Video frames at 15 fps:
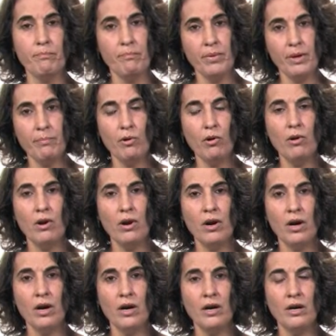People
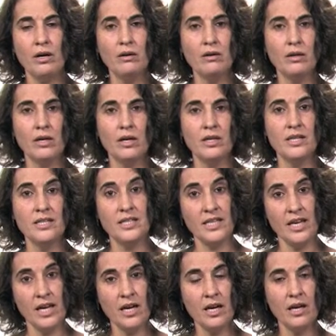are
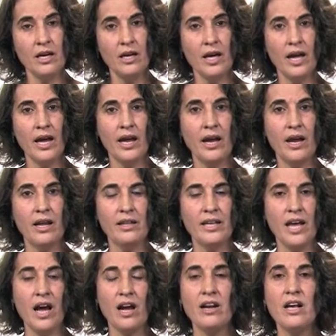sick.
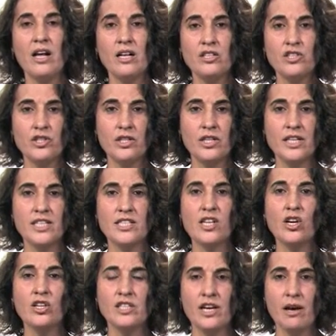The agriculture is
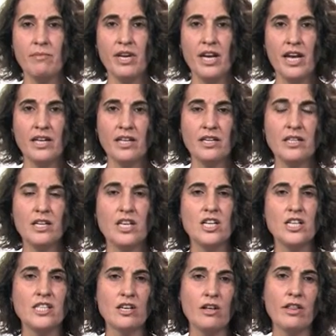contaminated.
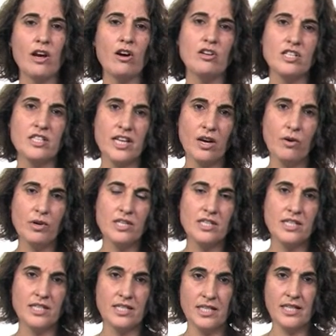So the
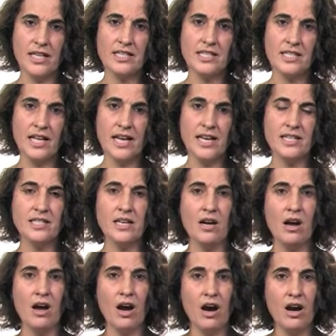consequences these days
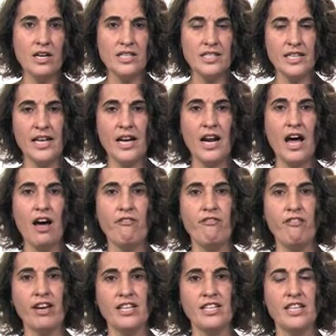are still
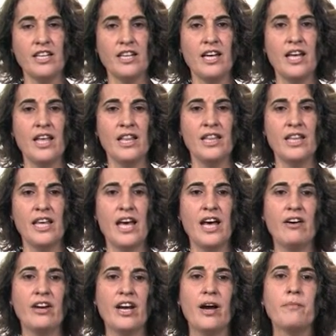affecting the
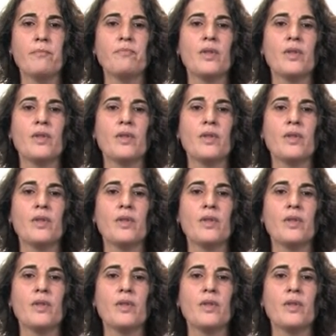area.